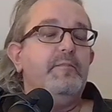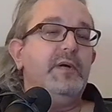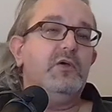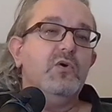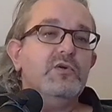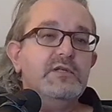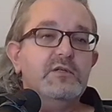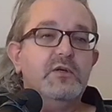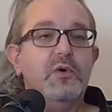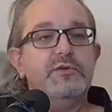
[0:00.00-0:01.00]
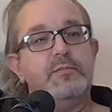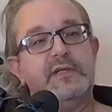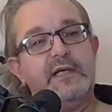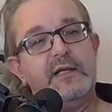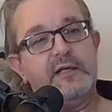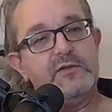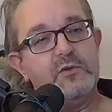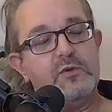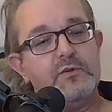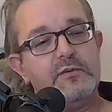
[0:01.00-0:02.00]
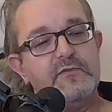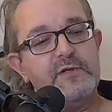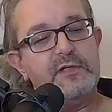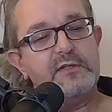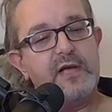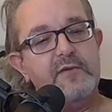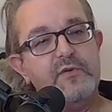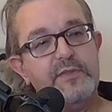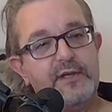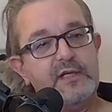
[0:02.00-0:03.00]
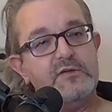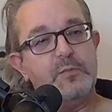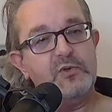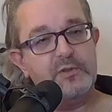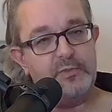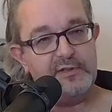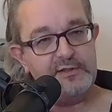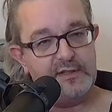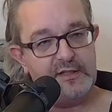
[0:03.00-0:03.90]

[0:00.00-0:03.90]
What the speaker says: But according to quantum mechanics or quantum physics, everything is possible, isn't it?